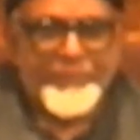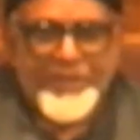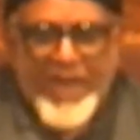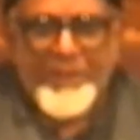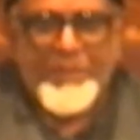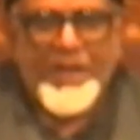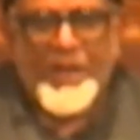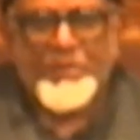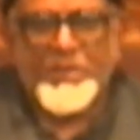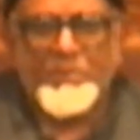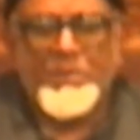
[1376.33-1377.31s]
And if
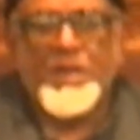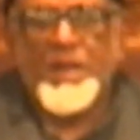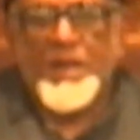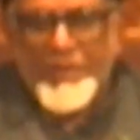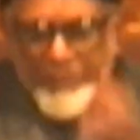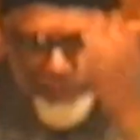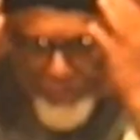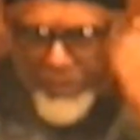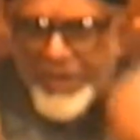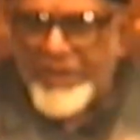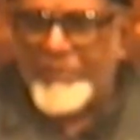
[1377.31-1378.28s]
time allows him,
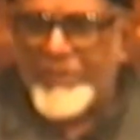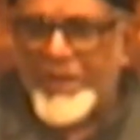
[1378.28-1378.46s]
he will